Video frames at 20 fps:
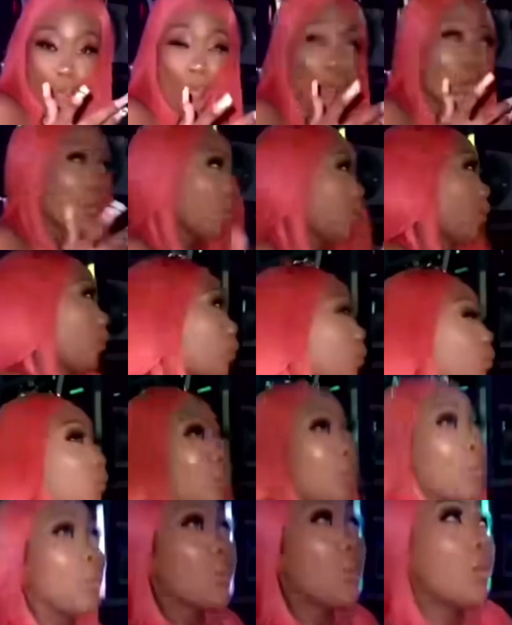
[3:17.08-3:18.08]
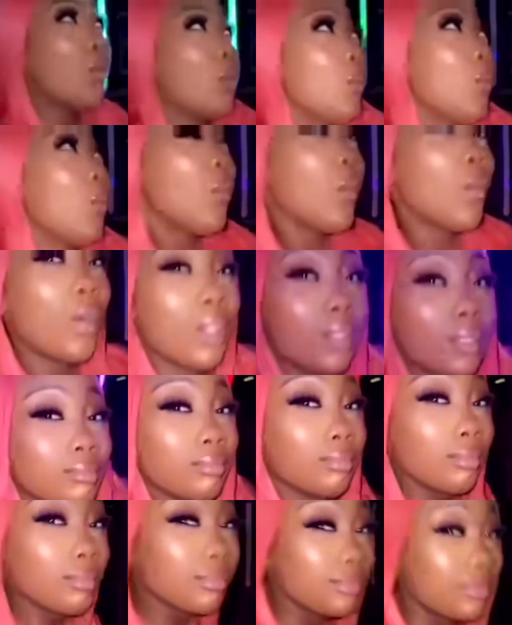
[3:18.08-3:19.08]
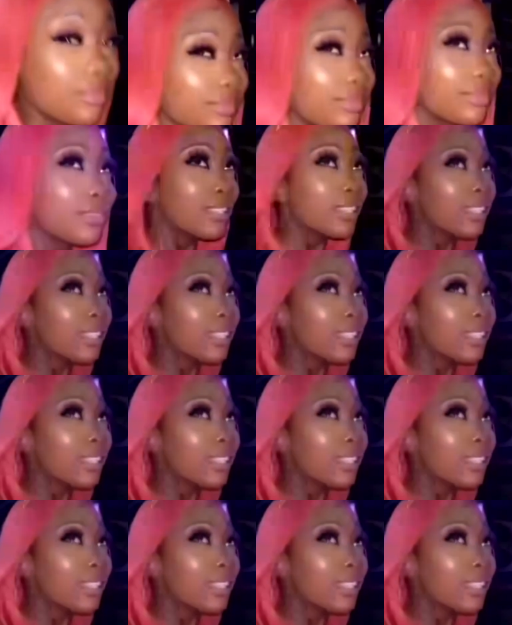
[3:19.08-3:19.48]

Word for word: at the same time, you know? Hmm.